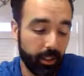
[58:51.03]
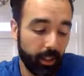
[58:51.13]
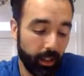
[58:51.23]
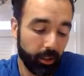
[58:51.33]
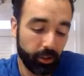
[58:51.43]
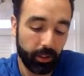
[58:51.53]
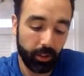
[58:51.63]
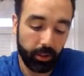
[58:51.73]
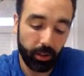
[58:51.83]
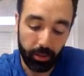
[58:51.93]
I usually
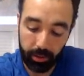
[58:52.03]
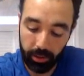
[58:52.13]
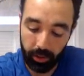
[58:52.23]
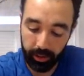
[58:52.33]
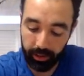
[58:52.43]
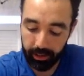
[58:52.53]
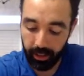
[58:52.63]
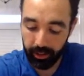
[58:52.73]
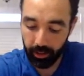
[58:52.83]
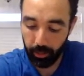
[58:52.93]
do two. So I
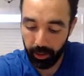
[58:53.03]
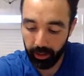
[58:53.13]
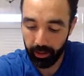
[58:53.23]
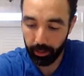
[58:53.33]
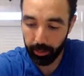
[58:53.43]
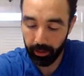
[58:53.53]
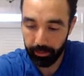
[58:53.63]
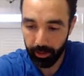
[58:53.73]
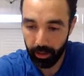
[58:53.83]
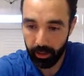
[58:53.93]
decided to wait a little bit.
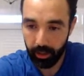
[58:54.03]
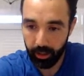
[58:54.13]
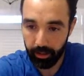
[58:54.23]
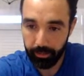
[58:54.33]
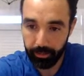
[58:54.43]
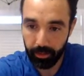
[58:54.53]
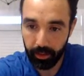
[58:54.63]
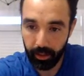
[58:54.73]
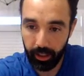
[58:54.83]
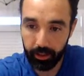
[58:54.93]

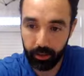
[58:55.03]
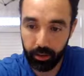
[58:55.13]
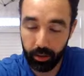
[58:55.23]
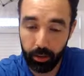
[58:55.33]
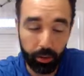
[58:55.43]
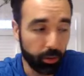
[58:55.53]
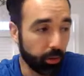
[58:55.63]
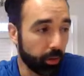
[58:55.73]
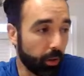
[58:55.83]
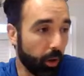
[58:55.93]
I do
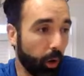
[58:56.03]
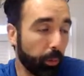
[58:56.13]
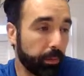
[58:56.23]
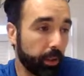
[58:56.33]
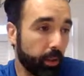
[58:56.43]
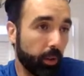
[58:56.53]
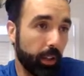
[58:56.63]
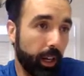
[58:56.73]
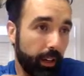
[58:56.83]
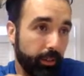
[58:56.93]
hope to go
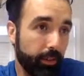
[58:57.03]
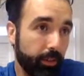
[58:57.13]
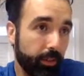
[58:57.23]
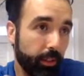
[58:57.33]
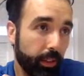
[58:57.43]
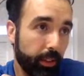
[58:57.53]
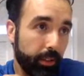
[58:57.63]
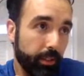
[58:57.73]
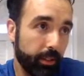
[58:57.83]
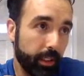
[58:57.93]
live
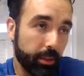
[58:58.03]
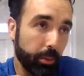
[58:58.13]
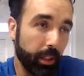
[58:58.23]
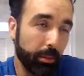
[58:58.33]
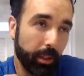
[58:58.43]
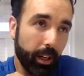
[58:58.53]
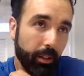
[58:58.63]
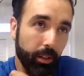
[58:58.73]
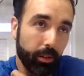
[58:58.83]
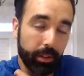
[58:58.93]
this week, but I
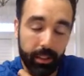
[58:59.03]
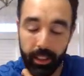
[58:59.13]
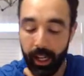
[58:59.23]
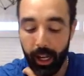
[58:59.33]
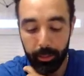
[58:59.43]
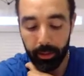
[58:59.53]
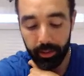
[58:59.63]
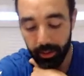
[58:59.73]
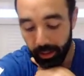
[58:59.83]
don't know if it's going to happen.